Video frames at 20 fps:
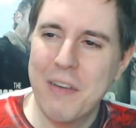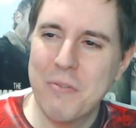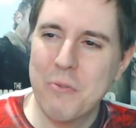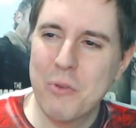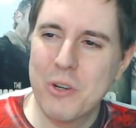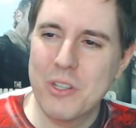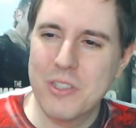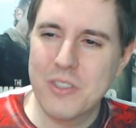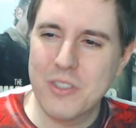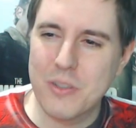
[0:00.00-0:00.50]

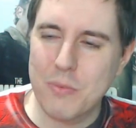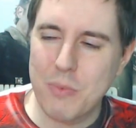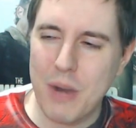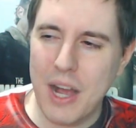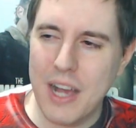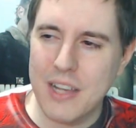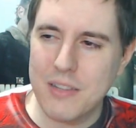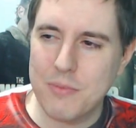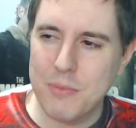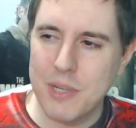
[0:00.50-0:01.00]
Wouldn't
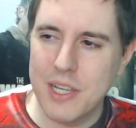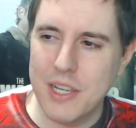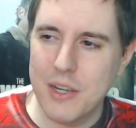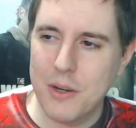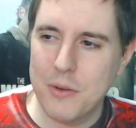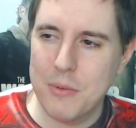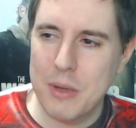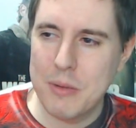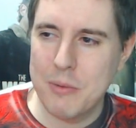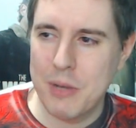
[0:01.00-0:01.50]
surprise
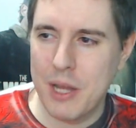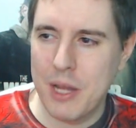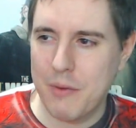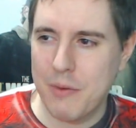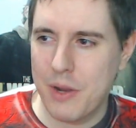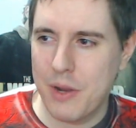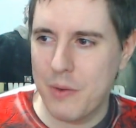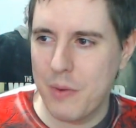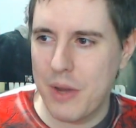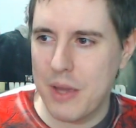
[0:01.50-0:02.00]
me. Or maybe
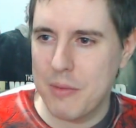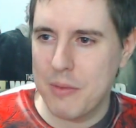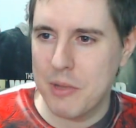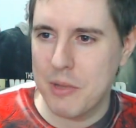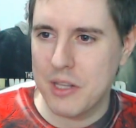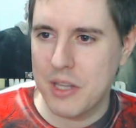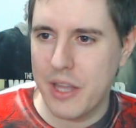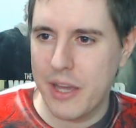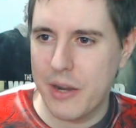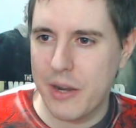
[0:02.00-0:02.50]
not right away,
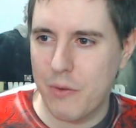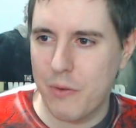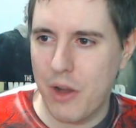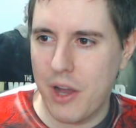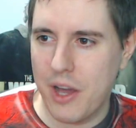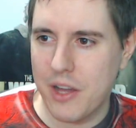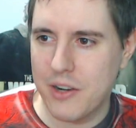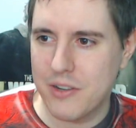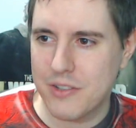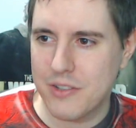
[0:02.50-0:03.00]
but later
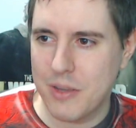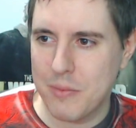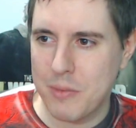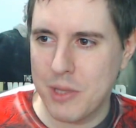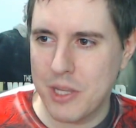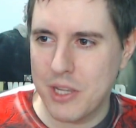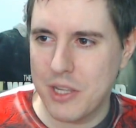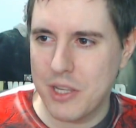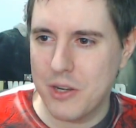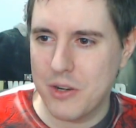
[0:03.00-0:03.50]
on or
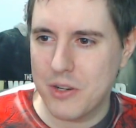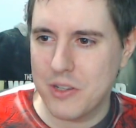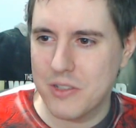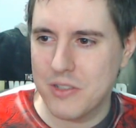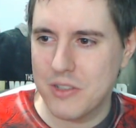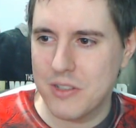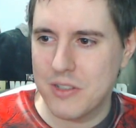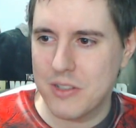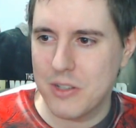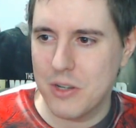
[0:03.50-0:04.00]
something, you know,
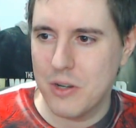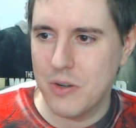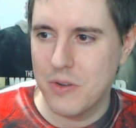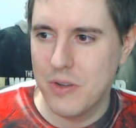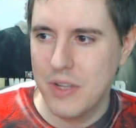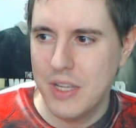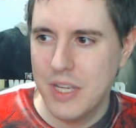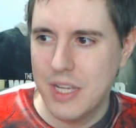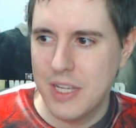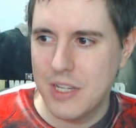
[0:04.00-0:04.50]
because he's
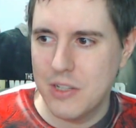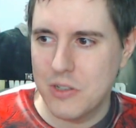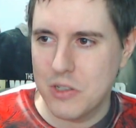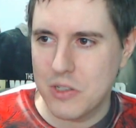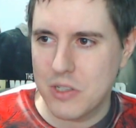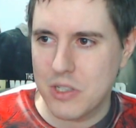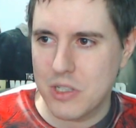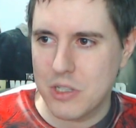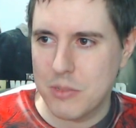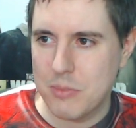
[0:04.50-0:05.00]

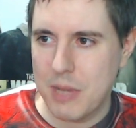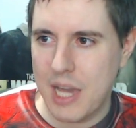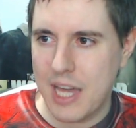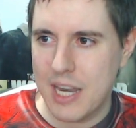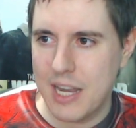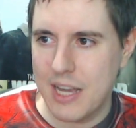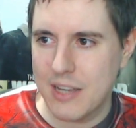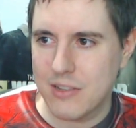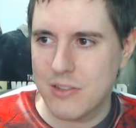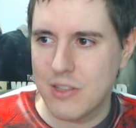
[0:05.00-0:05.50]
just such a
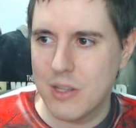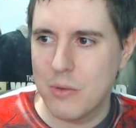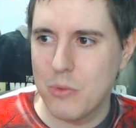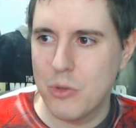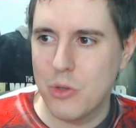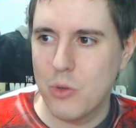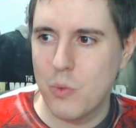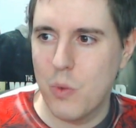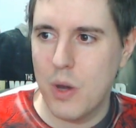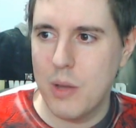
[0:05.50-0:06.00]
badass. And then
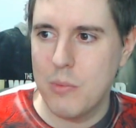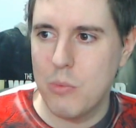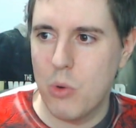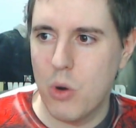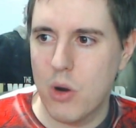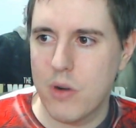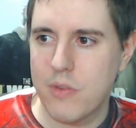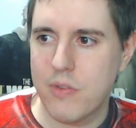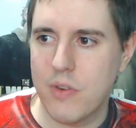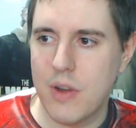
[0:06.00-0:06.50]
we'll do one
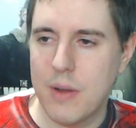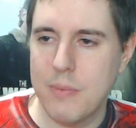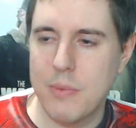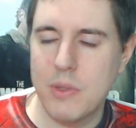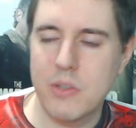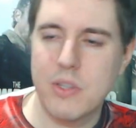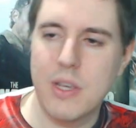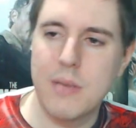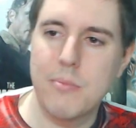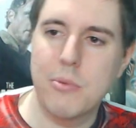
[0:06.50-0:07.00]
more
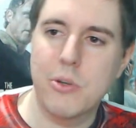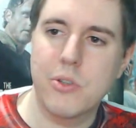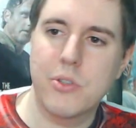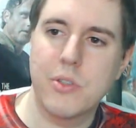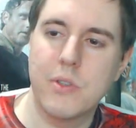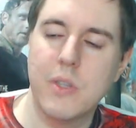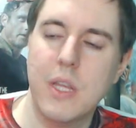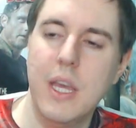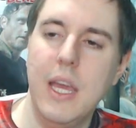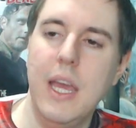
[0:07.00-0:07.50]
from the same
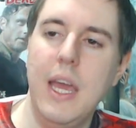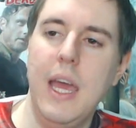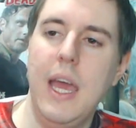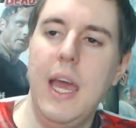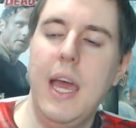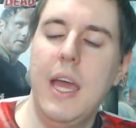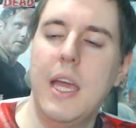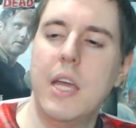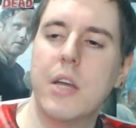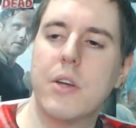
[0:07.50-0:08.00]
person.
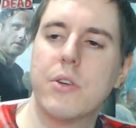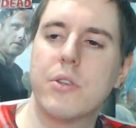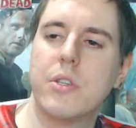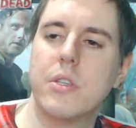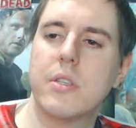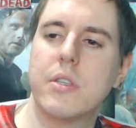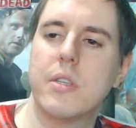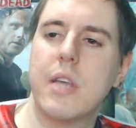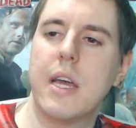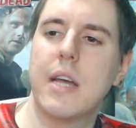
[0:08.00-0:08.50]
Here
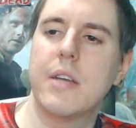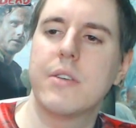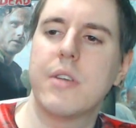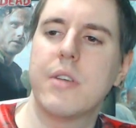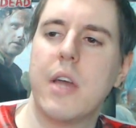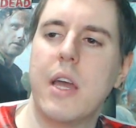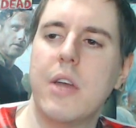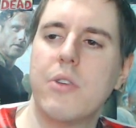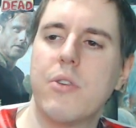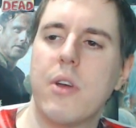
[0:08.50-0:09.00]
she
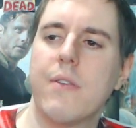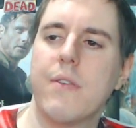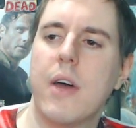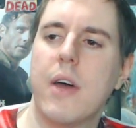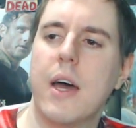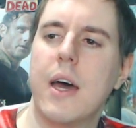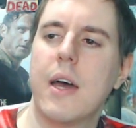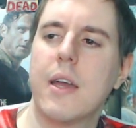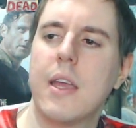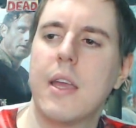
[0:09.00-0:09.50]
says, "Hey,
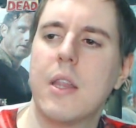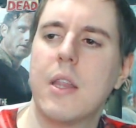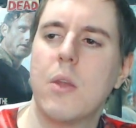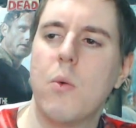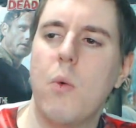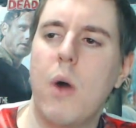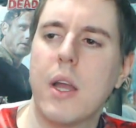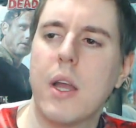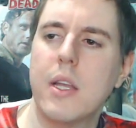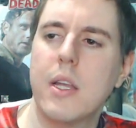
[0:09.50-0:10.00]
Trev, can
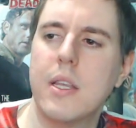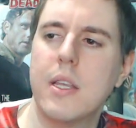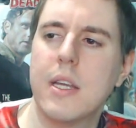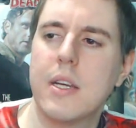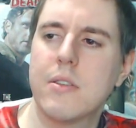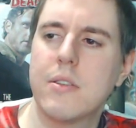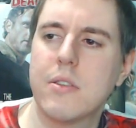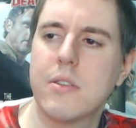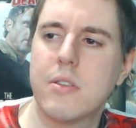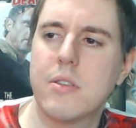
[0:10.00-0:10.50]
The Walking
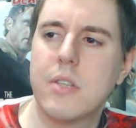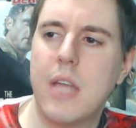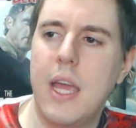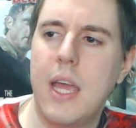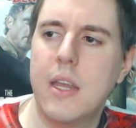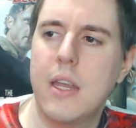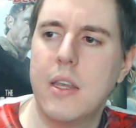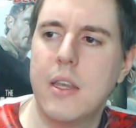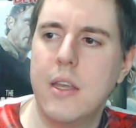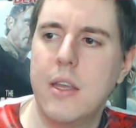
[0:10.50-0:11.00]
Dead
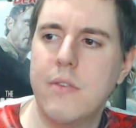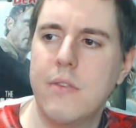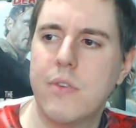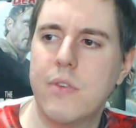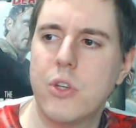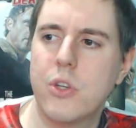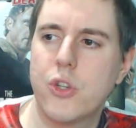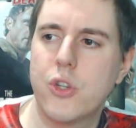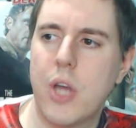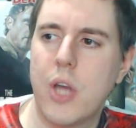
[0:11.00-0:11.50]
sustain an
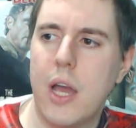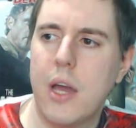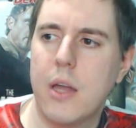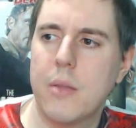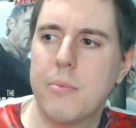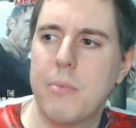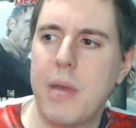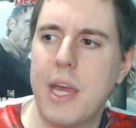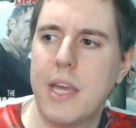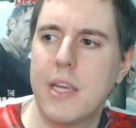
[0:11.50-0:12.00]
infant
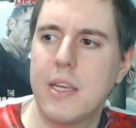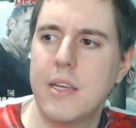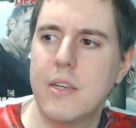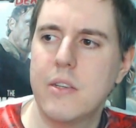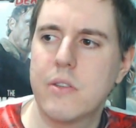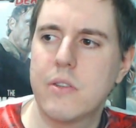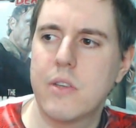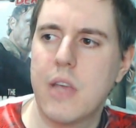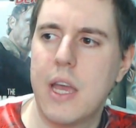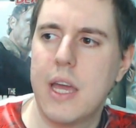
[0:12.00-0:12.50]
child,
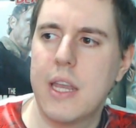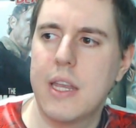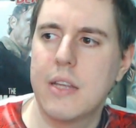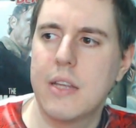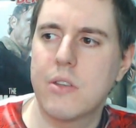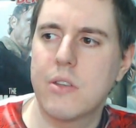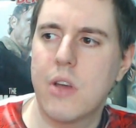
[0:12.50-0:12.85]
Maggie's, and a